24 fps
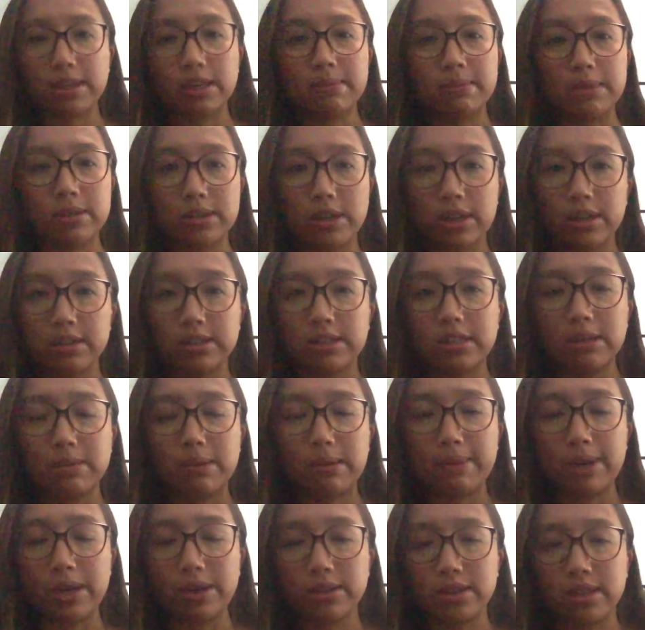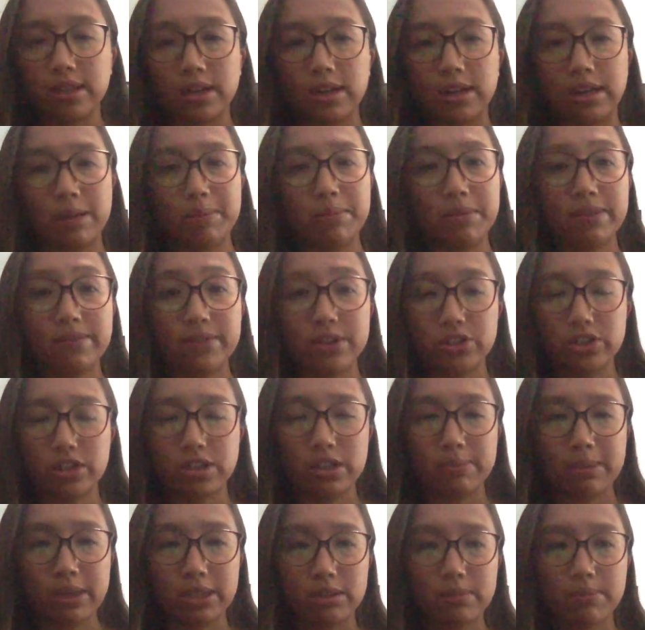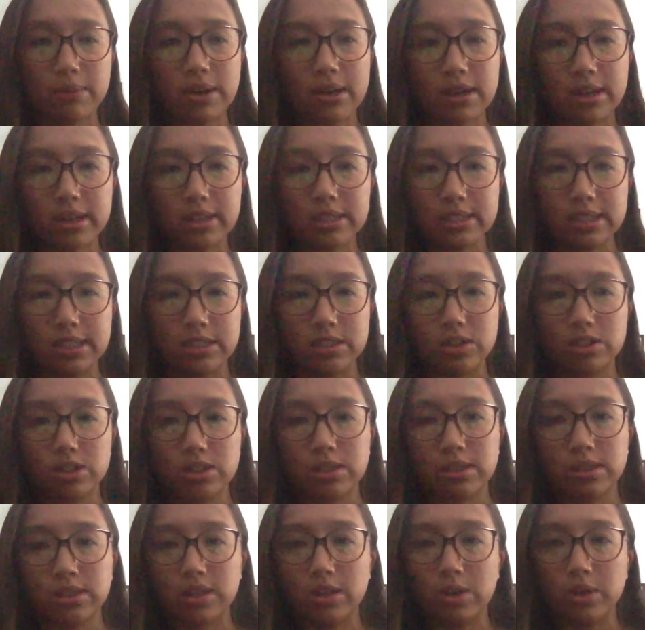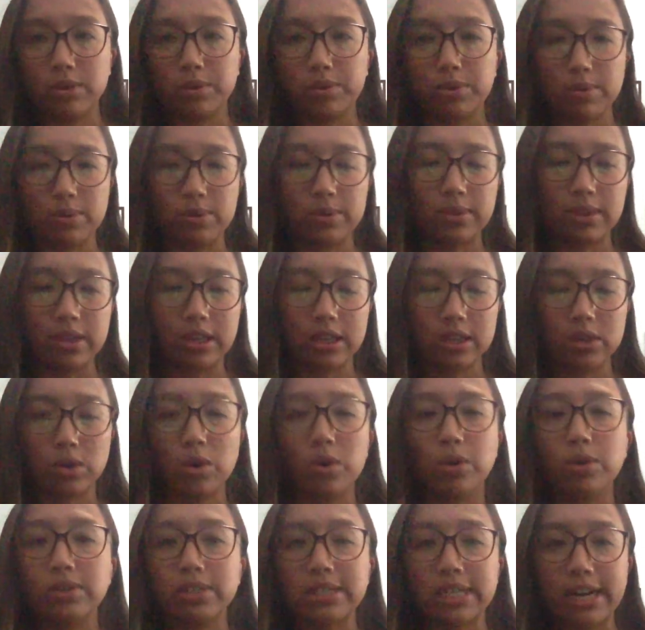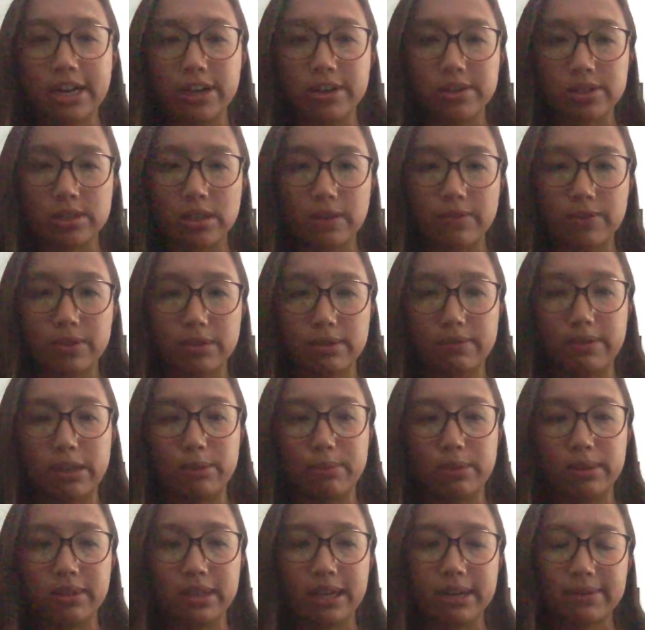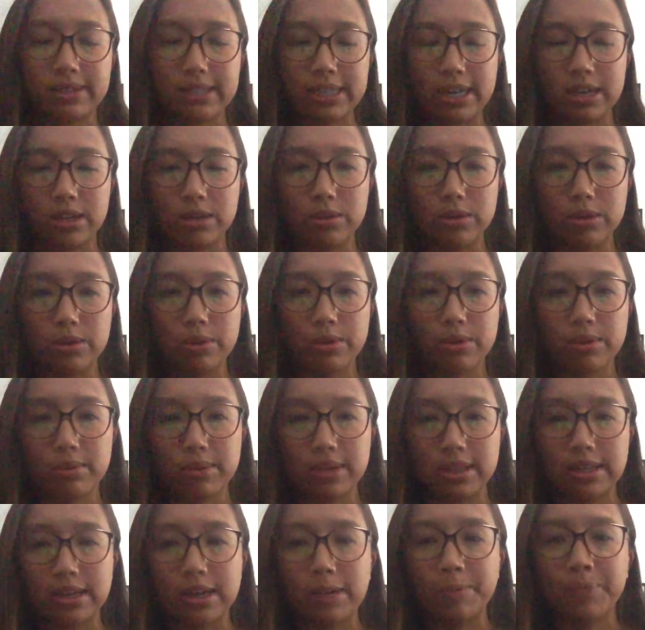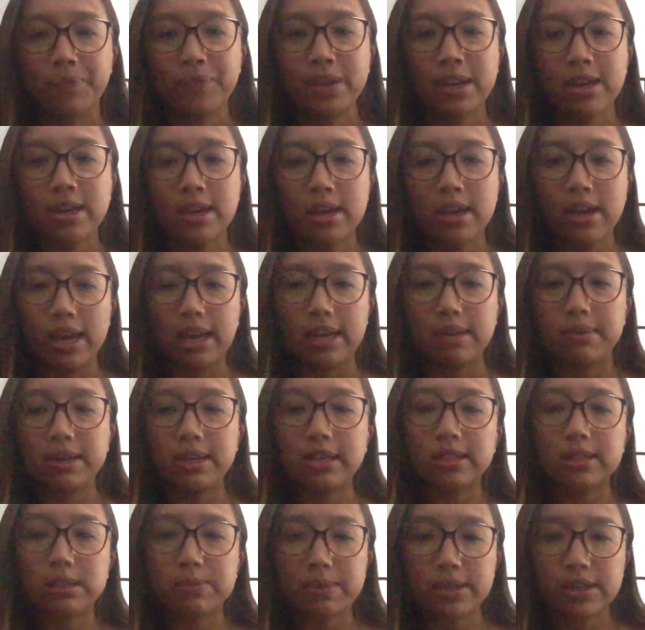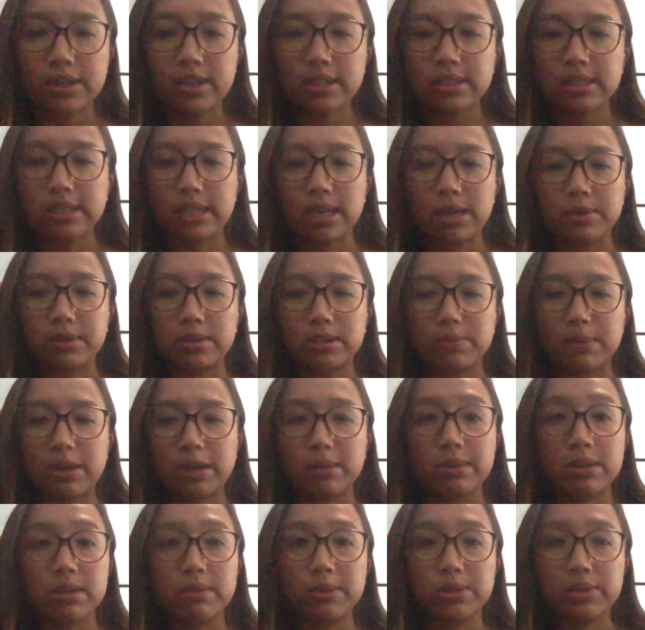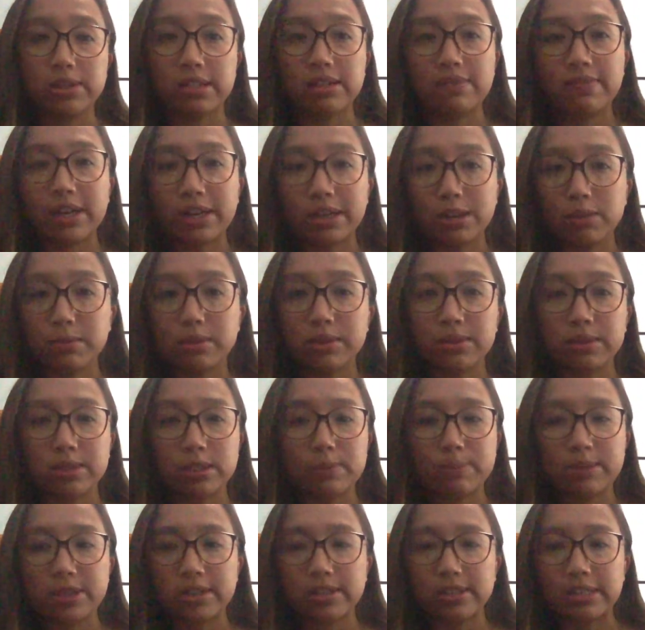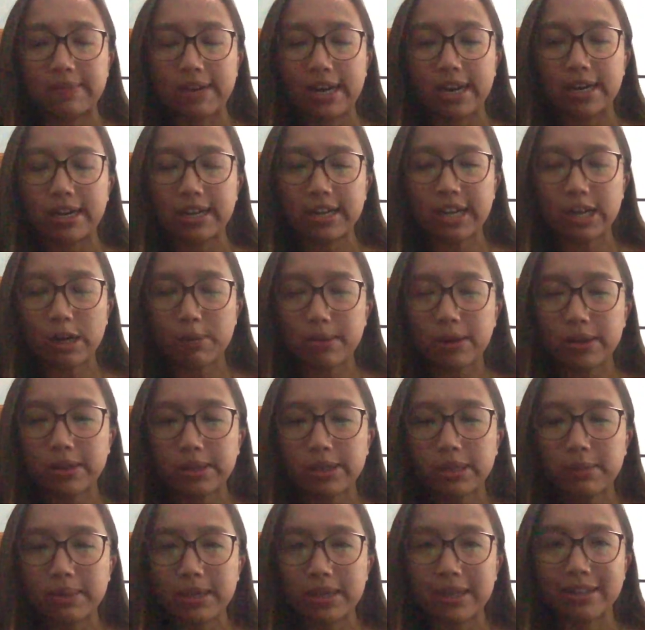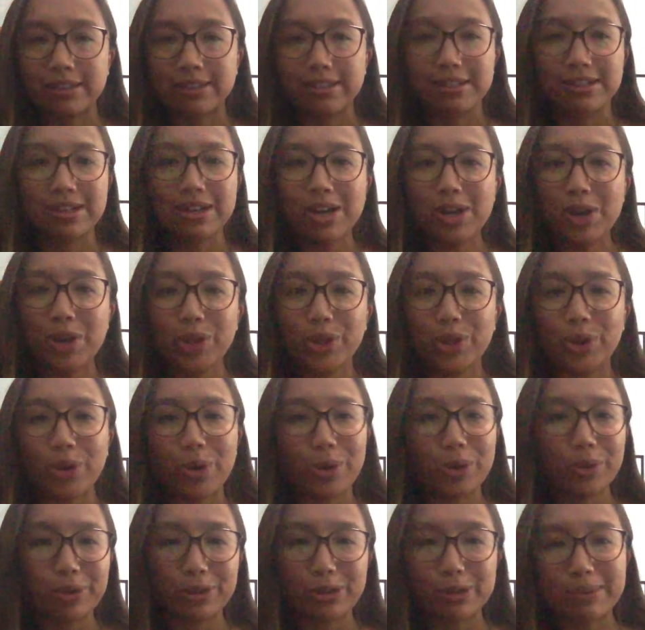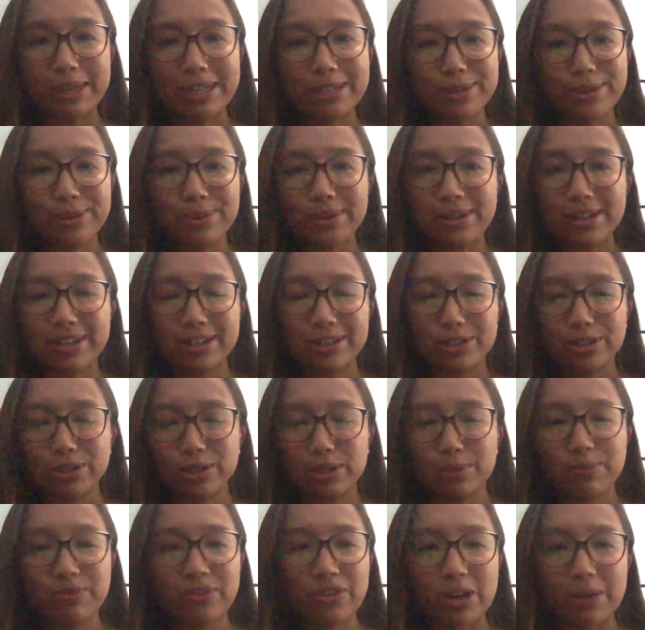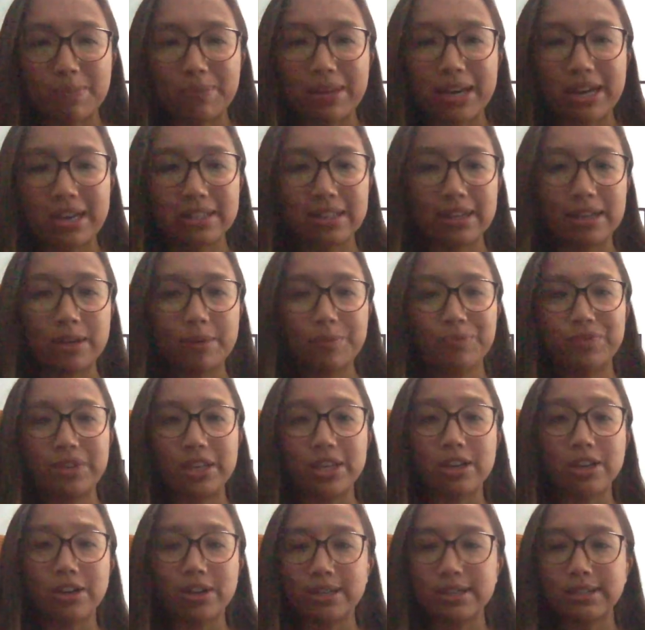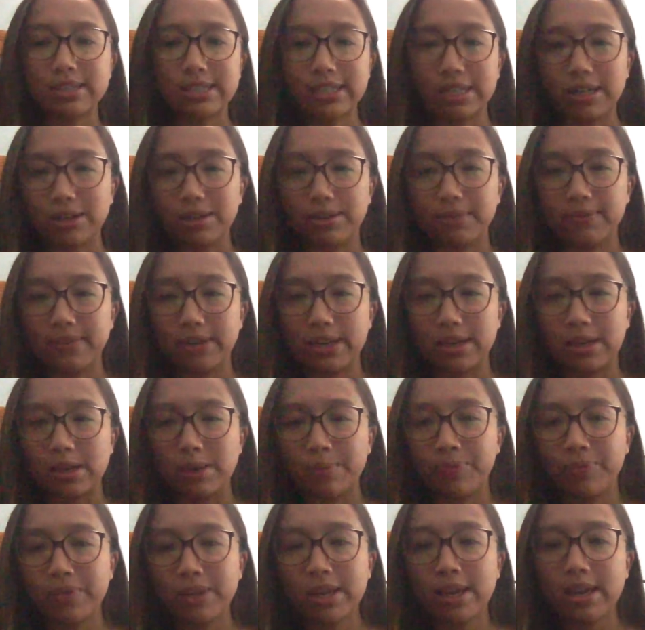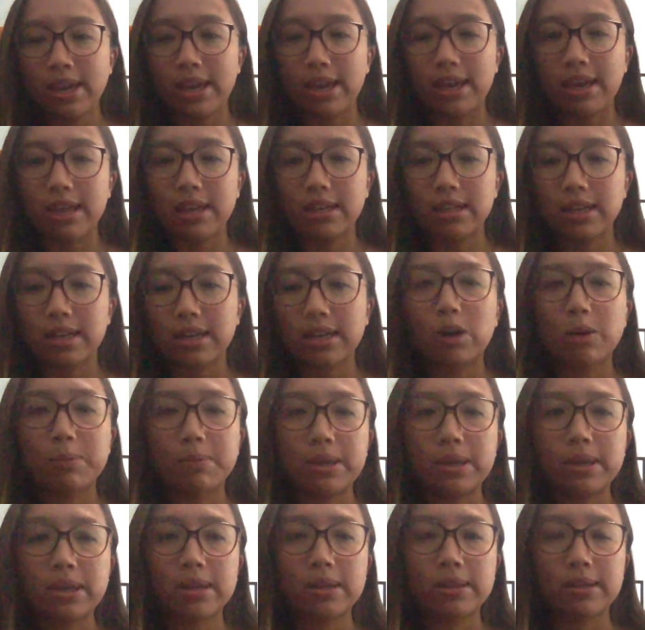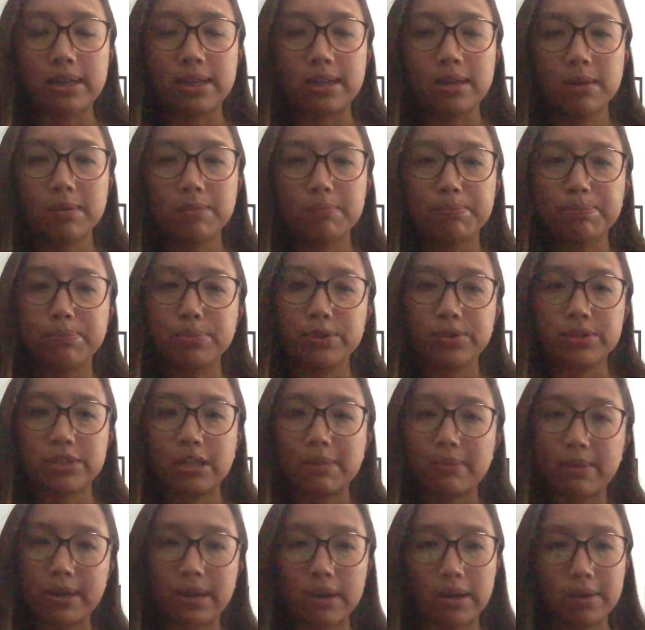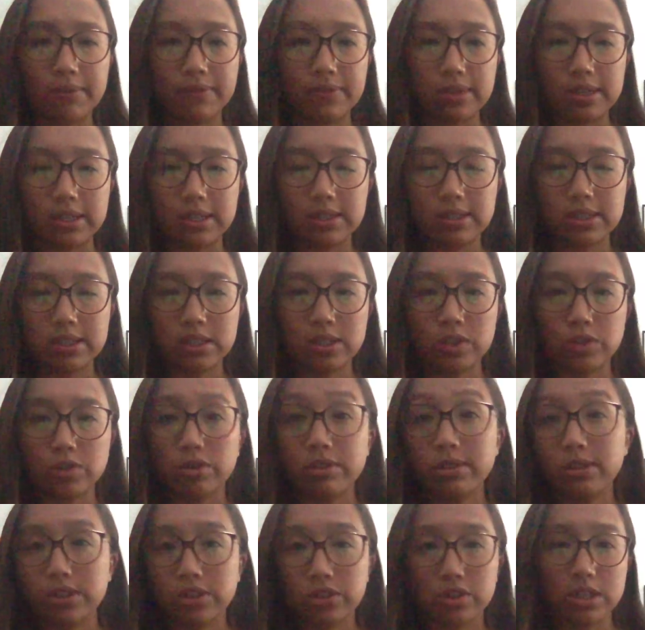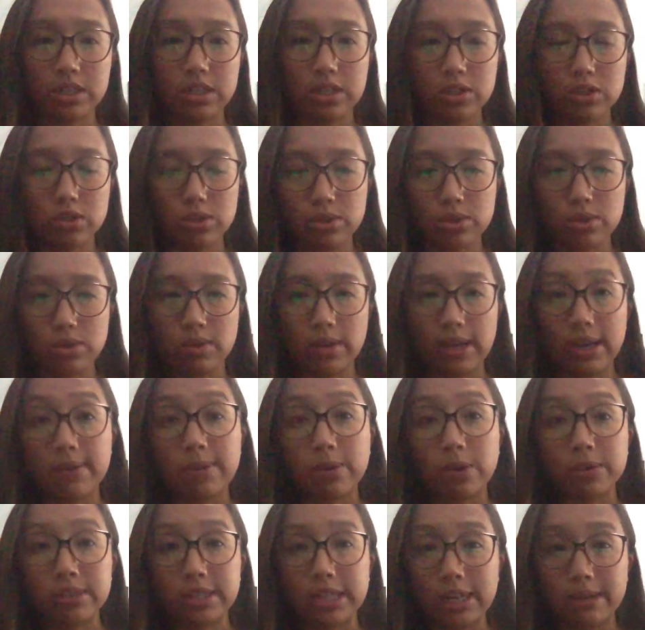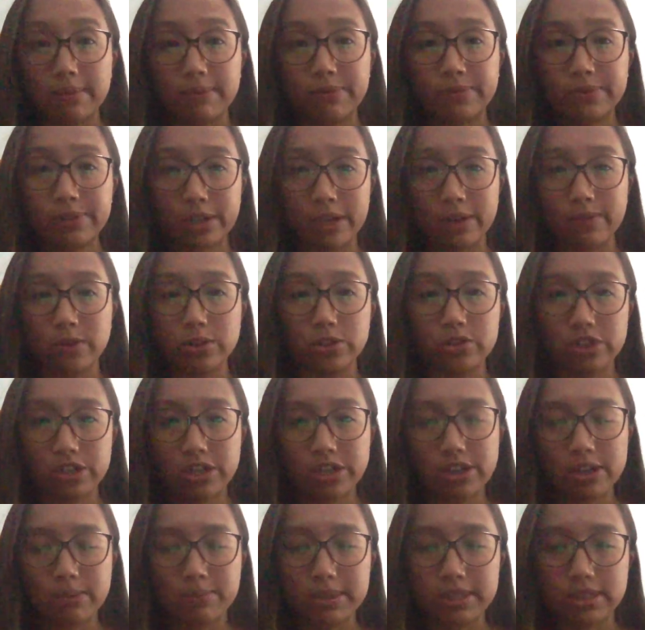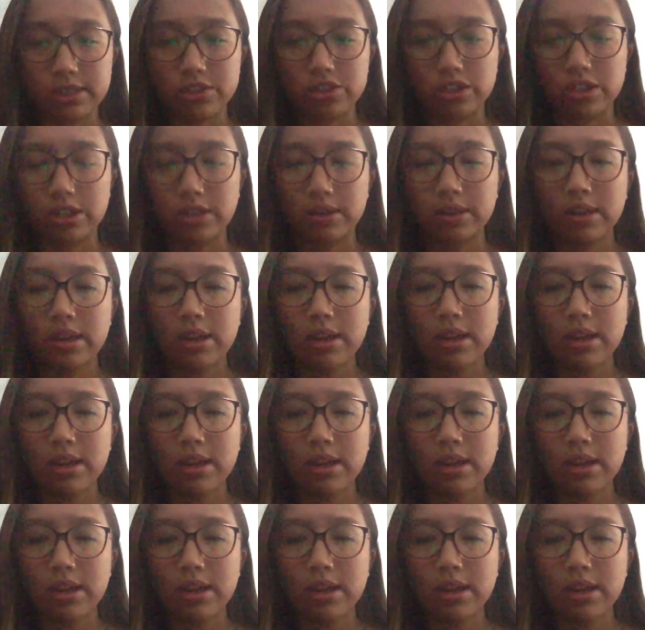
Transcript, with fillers: them and talk to them about their um, vision about the product and just go through like the whole entire software development lifecycle with them. And my experience that was probably the most invaluable experience I've had at Cal Poly because the whole learn by doing is just from that like year itself um, and that helped me like boost up my confidence to transition into a full-time software engineering position